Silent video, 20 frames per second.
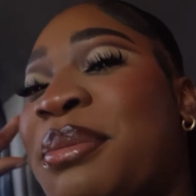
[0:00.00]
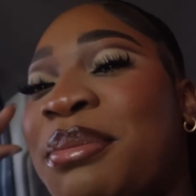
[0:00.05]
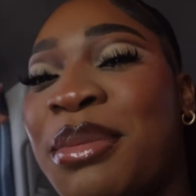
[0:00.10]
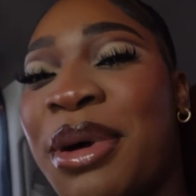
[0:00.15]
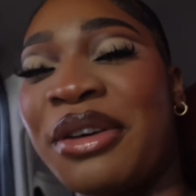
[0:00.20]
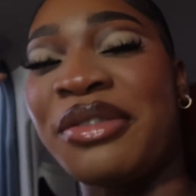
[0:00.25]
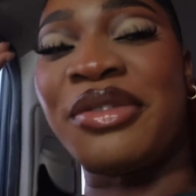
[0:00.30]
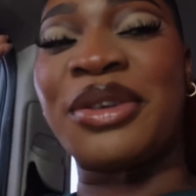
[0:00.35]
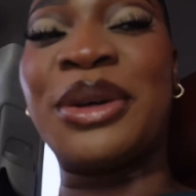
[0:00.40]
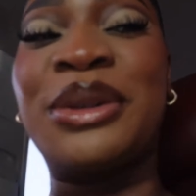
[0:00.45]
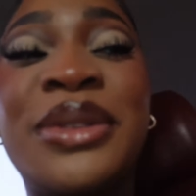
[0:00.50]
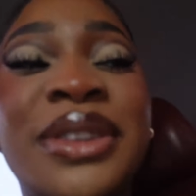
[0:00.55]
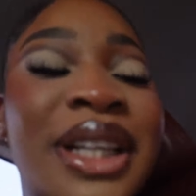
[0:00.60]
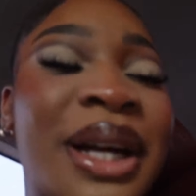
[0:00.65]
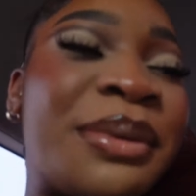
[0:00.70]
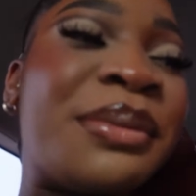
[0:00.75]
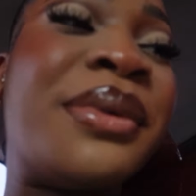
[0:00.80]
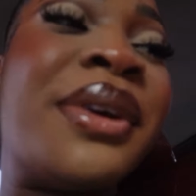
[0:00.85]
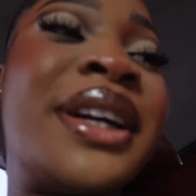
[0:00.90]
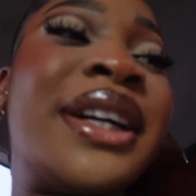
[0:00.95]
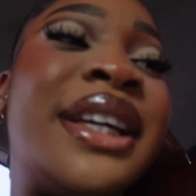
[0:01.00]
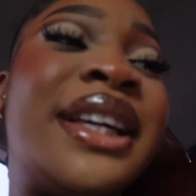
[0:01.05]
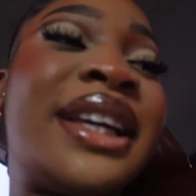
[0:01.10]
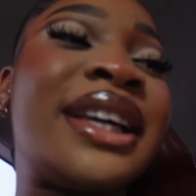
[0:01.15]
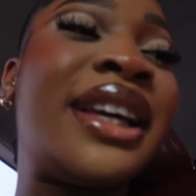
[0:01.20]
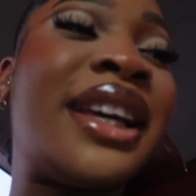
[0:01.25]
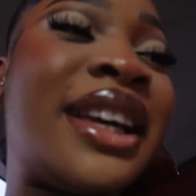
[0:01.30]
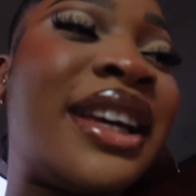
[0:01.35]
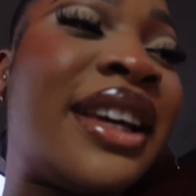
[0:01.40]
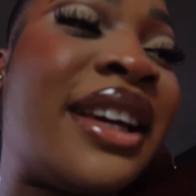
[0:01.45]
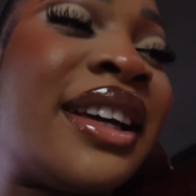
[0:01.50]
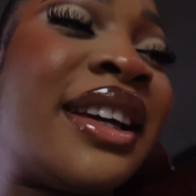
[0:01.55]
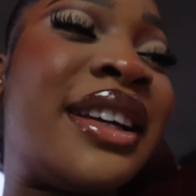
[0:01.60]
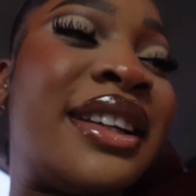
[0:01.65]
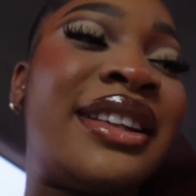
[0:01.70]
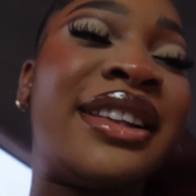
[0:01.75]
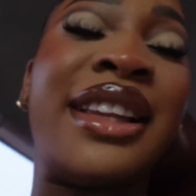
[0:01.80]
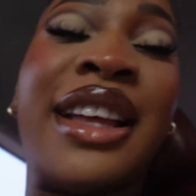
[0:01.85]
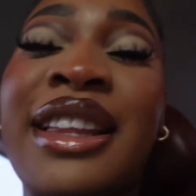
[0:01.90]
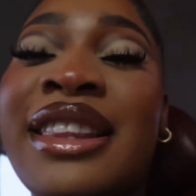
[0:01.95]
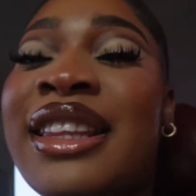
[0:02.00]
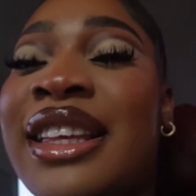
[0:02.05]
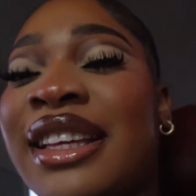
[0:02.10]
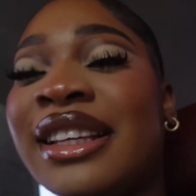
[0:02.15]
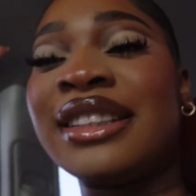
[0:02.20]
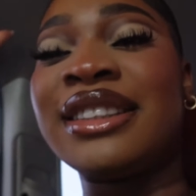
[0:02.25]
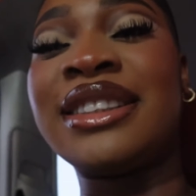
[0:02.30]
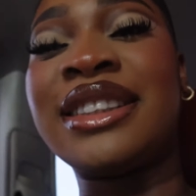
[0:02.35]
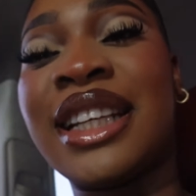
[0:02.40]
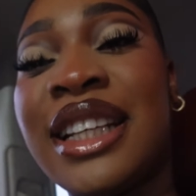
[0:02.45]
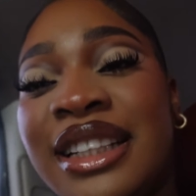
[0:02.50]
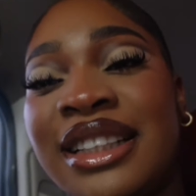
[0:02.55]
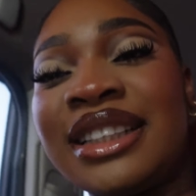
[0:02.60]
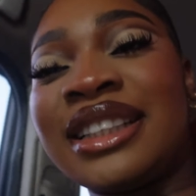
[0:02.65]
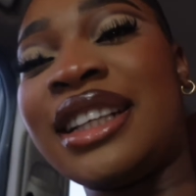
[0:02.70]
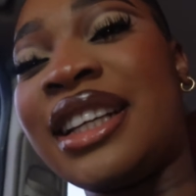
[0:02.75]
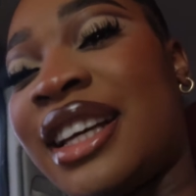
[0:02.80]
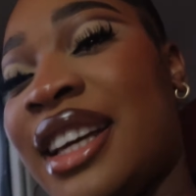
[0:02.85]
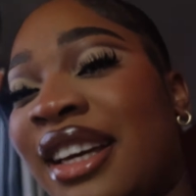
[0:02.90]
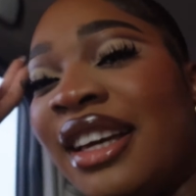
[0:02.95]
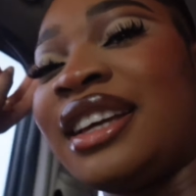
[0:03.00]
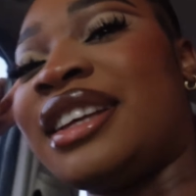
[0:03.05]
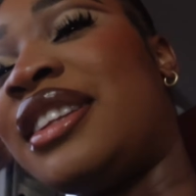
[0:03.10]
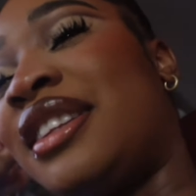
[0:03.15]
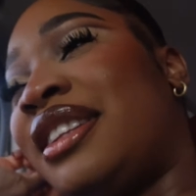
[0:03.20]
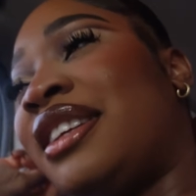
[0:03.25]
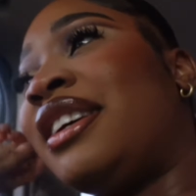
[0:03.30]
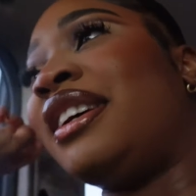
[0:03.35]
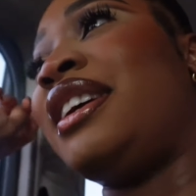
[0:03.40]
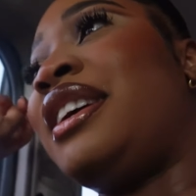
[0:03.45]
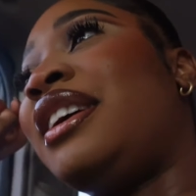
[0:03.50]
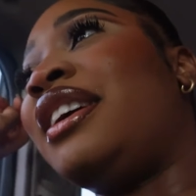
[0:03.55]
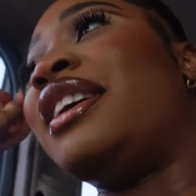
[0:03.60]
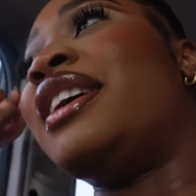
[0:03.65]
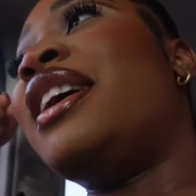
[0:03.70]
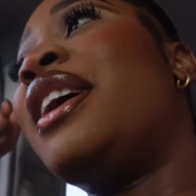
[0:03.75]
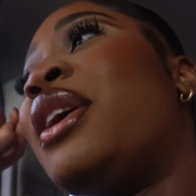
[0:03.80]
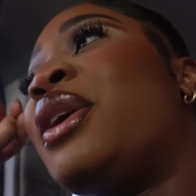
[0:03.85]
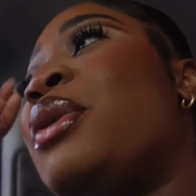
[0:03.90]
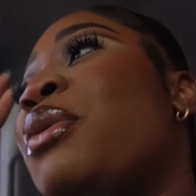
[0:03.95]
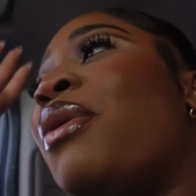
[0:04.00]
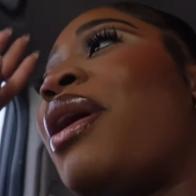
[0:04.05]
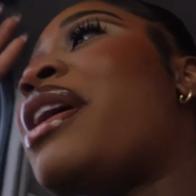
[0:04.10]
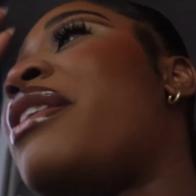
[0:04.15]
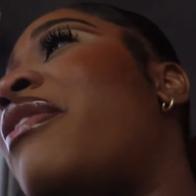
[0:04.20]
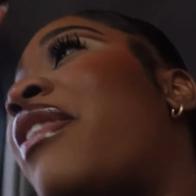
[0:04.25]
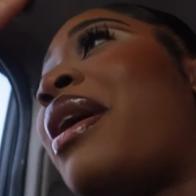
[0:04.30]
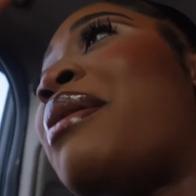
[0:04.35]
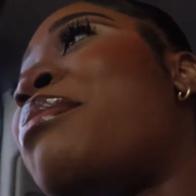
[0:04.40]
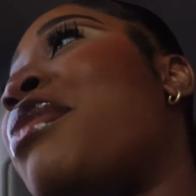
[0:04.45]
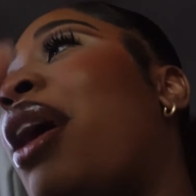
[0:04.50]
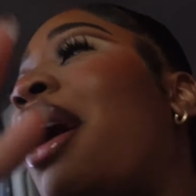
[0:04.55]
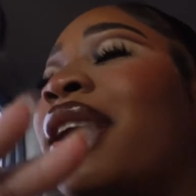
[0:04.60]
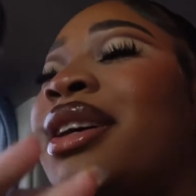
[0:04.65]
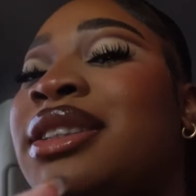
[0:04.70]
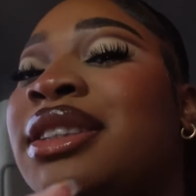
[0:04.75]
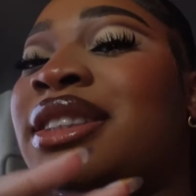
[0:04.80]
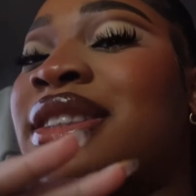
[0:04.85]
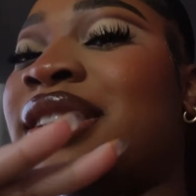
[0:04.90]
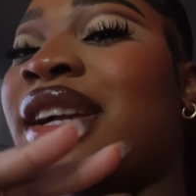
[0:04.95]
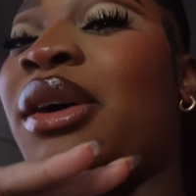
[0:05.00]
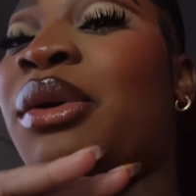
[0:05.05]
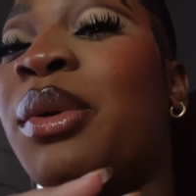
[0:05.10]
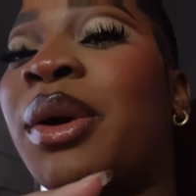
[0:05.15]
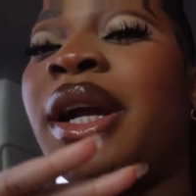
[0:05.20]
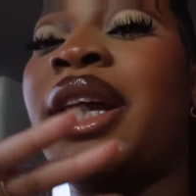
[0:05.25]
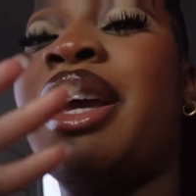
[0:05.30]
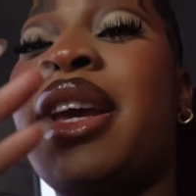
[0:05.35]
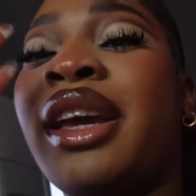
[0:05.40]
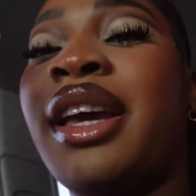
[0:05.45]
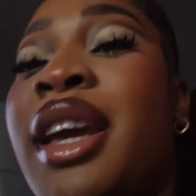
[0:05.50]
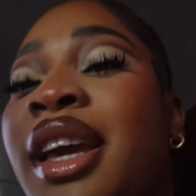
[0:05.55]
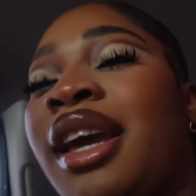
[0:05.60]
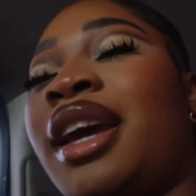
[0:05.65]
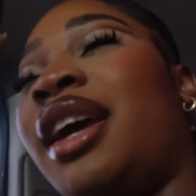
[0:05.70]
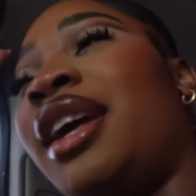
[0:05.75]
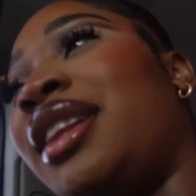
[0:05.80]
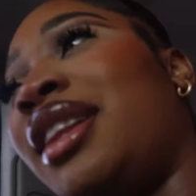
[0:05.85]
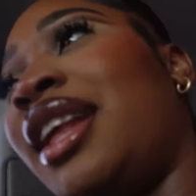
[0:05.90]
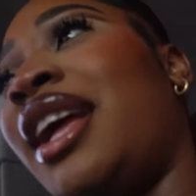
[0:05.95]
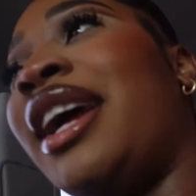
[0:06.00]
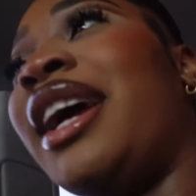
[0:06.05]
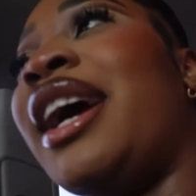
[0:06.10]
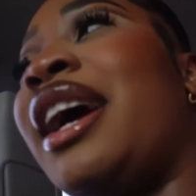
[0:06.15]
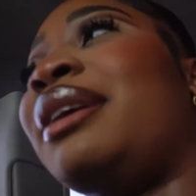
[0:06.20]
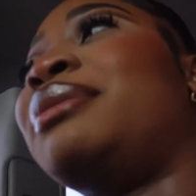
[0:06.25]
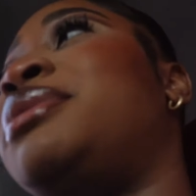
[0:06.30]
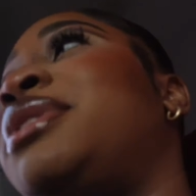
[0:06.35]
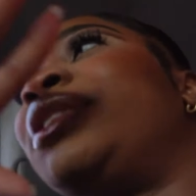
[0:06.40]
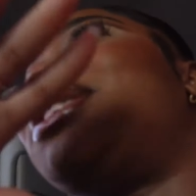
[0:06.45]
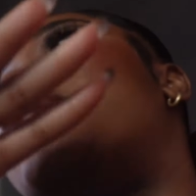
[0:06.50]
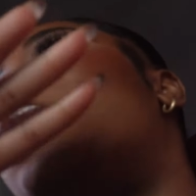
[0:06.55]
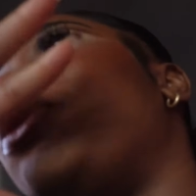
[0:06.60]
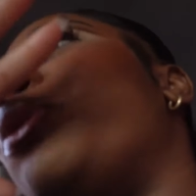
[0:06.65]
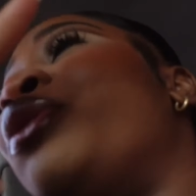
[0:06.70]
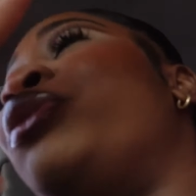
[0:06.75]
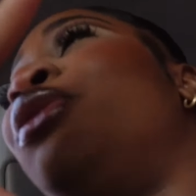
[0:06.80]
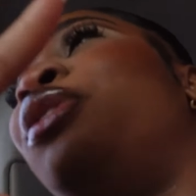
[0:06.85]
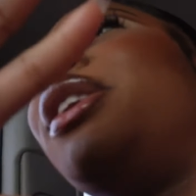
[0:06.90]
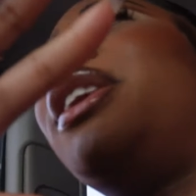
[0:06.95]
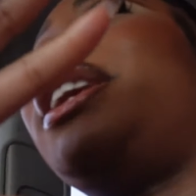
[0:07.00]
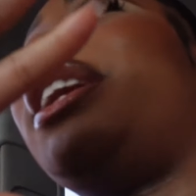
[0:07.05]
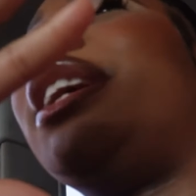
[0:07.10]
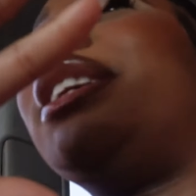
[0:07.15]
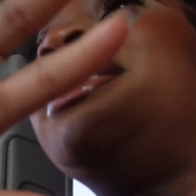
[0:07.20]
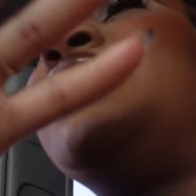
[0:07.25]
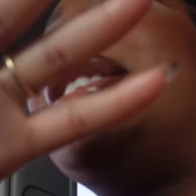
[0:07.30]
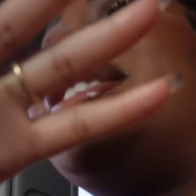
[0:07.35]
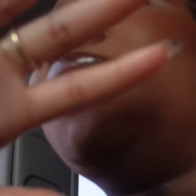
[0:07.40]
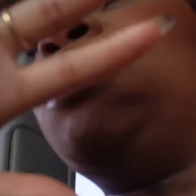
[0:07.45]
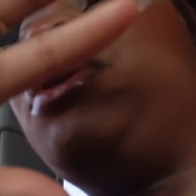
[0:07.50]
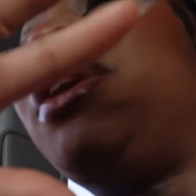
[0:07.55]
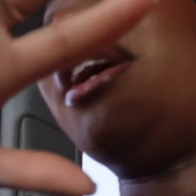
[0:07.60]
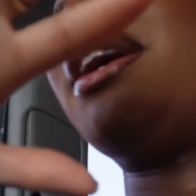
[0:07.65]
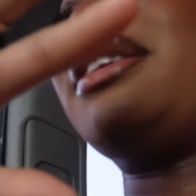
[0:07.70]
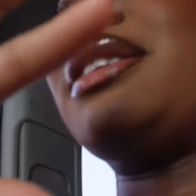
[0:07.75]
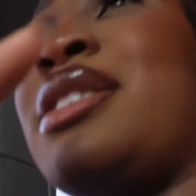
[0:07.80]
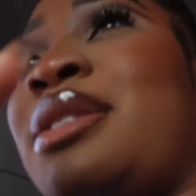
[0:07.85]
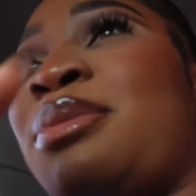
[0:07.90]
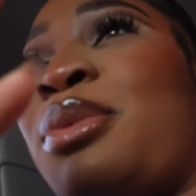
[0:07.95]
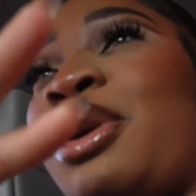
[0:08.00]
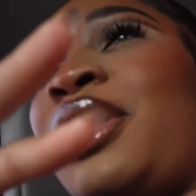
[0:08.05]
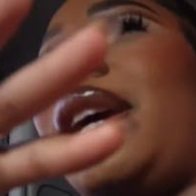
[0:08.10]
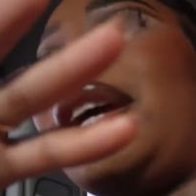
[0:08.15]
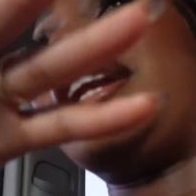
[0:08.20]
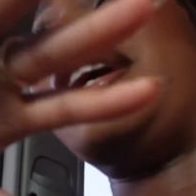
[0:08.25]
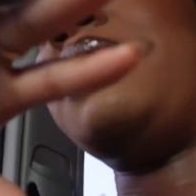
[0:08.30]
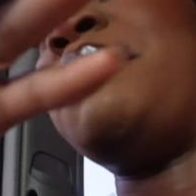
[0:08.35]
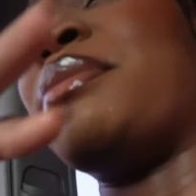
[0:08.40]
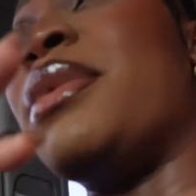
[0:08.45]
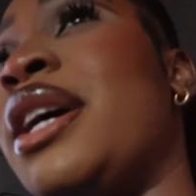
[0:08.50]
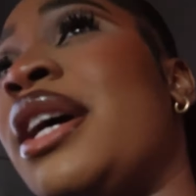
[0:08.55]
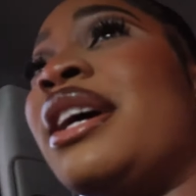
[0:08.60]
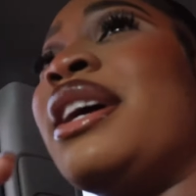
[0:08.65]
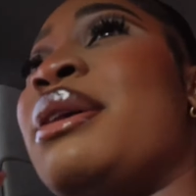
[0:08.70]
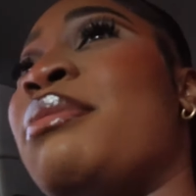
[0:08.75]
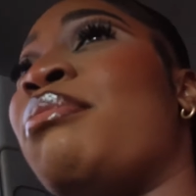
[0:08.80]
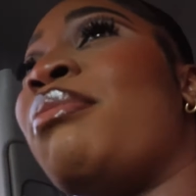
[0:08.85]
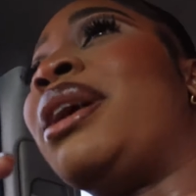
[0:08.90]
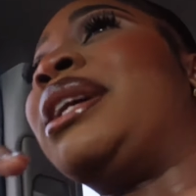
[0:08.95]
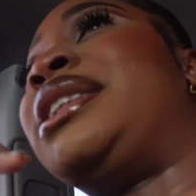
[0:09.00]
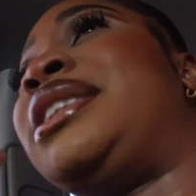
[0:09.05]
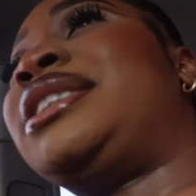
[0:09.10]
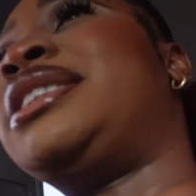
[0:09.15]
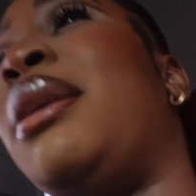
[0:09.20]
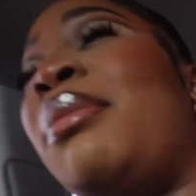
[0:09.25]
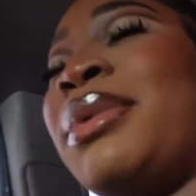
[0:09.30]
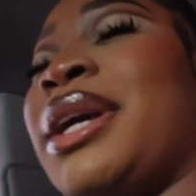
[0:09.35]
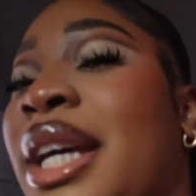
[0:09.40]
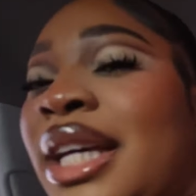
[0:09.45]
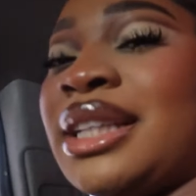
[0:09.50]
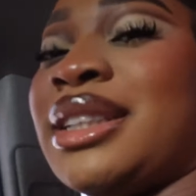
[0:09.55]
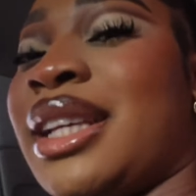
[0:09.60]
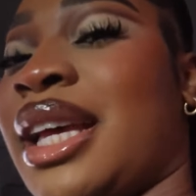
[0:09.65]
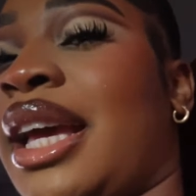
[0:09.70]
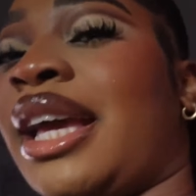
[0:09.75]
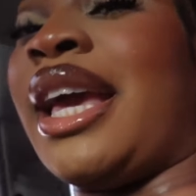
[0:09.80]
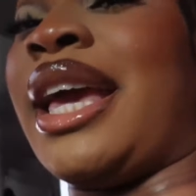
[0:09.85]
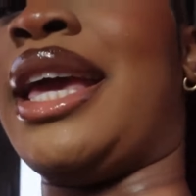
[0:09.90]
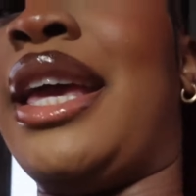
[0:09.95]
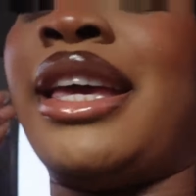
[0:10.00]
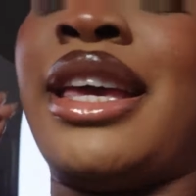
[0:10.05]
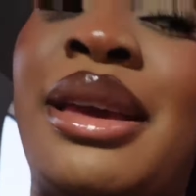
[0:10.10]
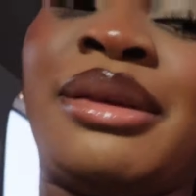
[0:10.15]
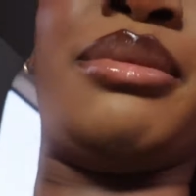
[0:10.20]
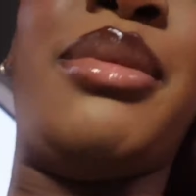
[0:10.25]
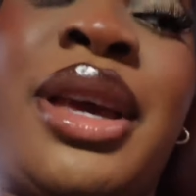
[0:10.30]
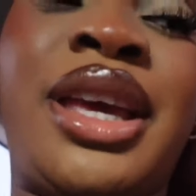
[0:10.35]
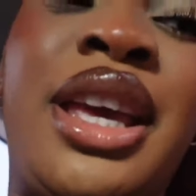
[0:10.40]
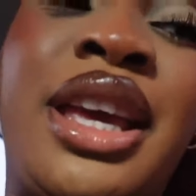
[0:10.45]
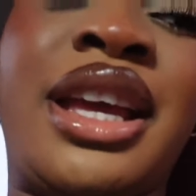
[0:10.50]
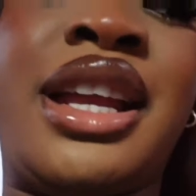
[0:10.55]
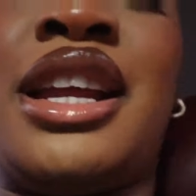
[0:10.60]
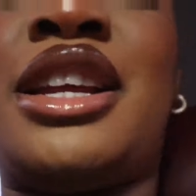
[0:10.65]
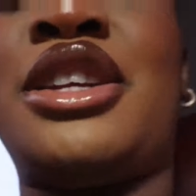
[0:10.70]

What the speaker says: my phone's not working. Nothing is sending anything. Wi-Fi box is not working. Like, I'm just so over it. I just don't care at this point. And my stomach is like aching me, and